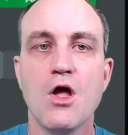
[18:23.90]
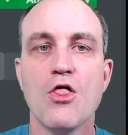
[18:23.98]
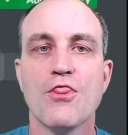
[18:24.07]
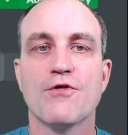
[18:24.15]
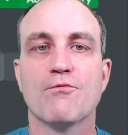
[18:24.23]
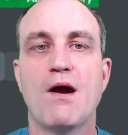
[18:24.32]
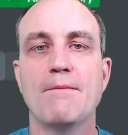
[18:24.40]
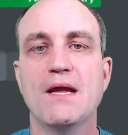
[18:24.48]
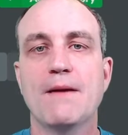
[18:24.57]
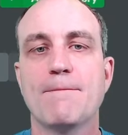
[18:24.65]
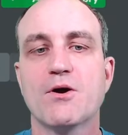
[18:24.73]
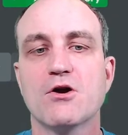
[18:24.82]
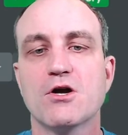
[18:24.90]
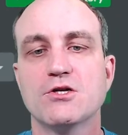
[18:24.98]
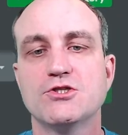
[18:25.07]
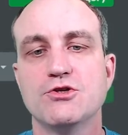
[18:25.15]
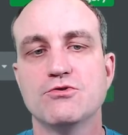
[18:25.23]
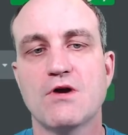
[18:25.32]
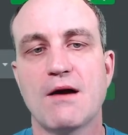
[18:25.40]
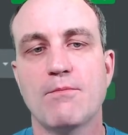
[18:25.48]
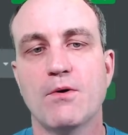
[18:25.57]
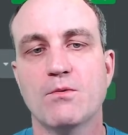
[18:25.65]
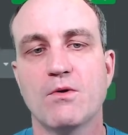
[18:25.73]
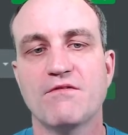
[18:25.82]
Thrummingbird, 2-drop,
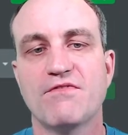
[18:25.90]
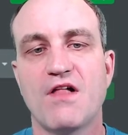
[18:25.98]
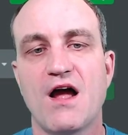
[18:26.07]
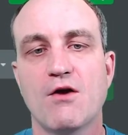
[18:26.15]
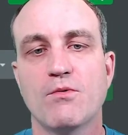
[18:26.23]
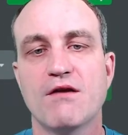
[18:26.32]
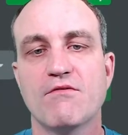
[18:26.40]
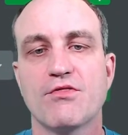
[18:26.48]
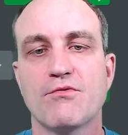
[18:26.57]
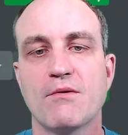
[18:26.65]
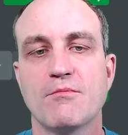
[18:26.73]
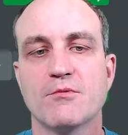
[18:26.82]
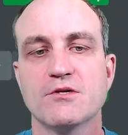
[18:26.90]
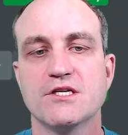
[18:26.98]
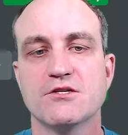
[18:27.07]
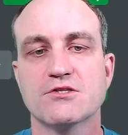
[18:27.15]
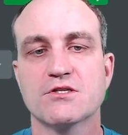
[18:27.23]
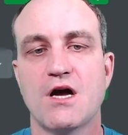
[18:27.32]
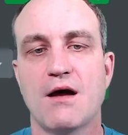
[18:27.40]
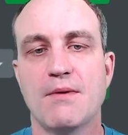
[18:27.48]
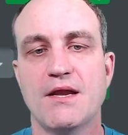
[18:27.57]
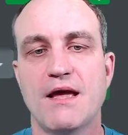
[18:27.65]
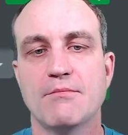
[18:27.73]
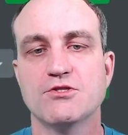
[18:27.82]
1/1 flyer. Whenever Thrummingbird deals
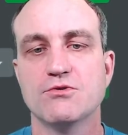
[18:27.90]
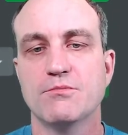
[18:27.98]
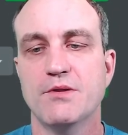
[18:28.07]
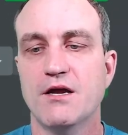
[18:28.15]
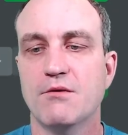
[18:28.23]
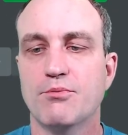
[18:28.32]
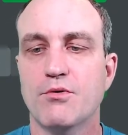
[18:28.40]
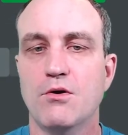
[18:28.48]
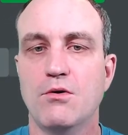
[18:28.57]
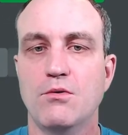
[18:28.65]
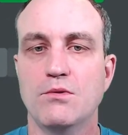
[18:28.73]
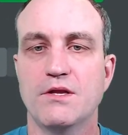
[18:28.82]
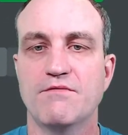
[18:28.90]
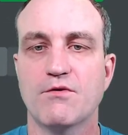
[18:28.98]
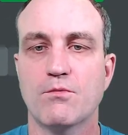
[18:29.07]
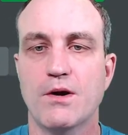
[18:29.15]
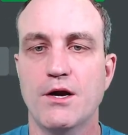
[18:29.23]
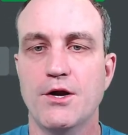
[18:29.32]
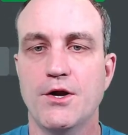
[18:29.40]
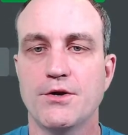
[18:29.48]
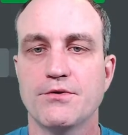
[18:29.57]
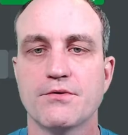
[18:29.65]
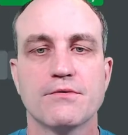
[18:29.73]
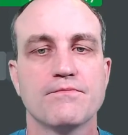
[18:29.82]
combat damage to a player,
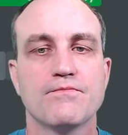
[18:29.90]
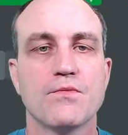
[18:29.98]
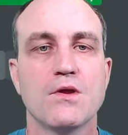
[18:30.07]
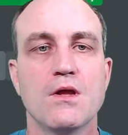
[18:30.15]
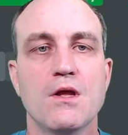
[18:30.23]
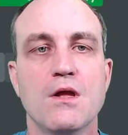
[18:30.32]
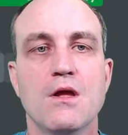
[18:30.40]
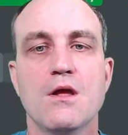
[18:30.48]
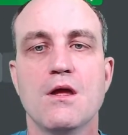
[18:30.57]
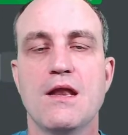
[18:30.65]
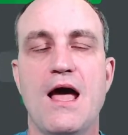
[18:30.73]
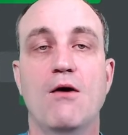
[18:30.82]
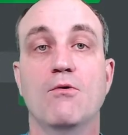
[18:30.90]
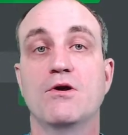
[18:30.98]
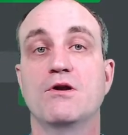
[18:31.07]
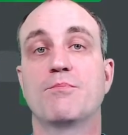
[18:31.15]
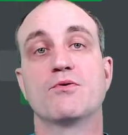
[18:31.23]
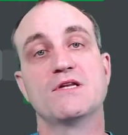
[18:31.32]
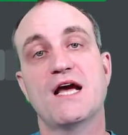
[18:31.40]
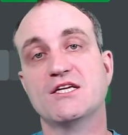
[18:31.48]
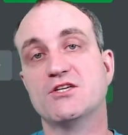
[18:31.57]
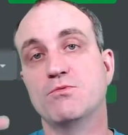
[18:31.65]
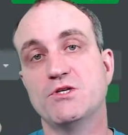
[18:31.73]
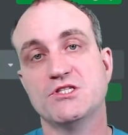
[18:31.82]
proliferate. Now we're into
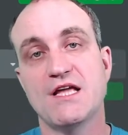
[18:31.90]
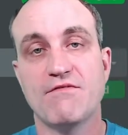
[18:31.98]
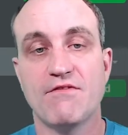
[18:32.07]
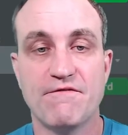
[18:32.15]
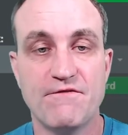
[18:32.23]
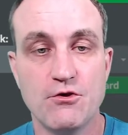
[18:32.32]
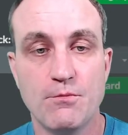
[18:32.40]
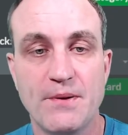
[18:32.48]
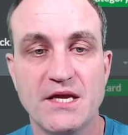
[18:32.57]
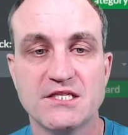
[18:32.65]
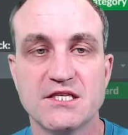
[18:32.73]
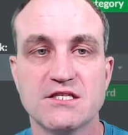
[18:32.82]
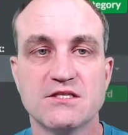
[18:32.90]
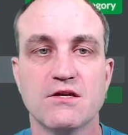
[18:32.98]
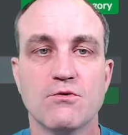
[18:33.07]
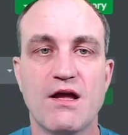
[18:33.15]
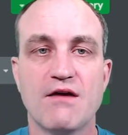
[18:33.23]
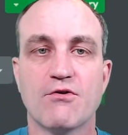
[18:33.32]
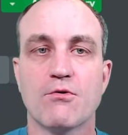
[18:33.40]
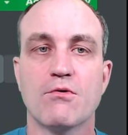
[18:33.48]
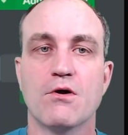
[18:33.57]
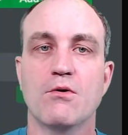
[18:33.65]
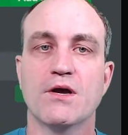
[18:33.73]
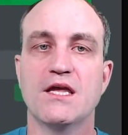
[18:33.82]
protection. We just have a few pieces. We have
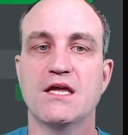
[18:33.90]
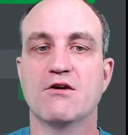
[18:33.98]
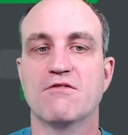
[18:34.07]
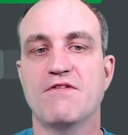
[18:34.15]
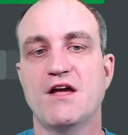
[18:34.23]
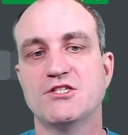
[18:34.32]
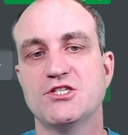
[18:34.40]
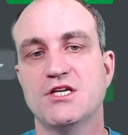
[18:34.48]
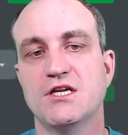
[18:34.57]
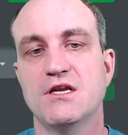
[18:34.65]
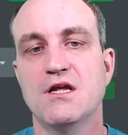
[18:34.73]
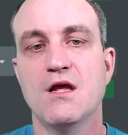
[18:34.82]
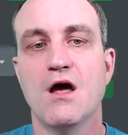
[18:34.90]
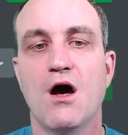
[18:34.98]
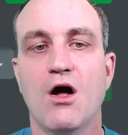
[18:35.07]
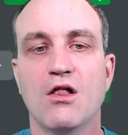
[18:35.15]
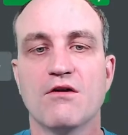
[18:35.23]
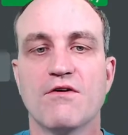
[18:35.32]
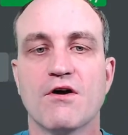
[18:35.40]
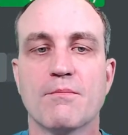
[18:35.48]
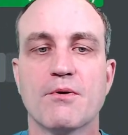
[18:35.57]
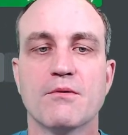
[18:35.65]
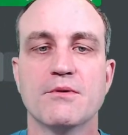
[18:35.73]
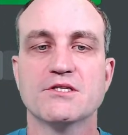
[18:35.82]
Heroic Intervention. All of our
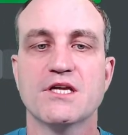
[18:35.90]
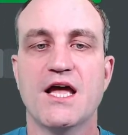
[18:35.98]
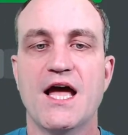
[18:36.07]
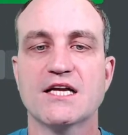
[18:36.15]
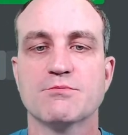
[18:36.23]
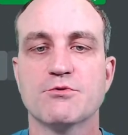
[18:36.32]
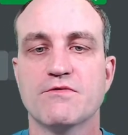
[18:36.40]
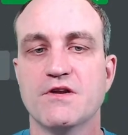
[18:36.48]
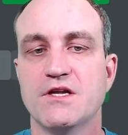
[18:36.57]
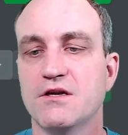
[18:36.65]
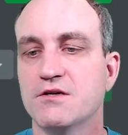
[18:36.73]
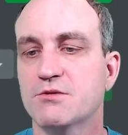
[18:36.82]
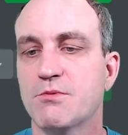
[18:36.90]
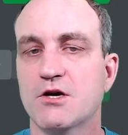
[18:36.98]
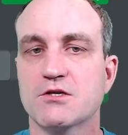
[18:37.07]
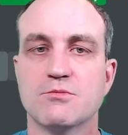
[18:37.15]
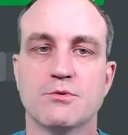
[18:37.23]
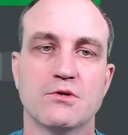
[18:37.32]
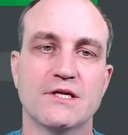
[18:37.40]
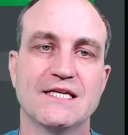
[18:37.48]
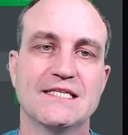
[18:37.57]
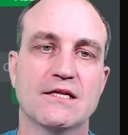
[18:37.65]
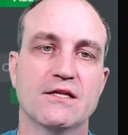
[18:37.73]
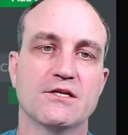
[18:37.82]
permanents get hexproof and indestructible
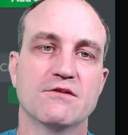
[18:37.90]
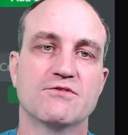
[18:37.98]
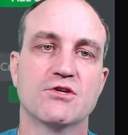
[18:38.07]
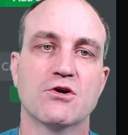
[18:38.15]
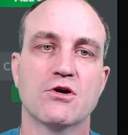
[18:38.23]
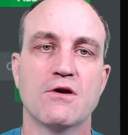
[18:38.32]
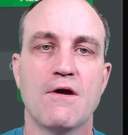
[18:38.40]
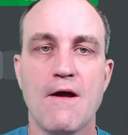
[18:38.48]
until end of turn.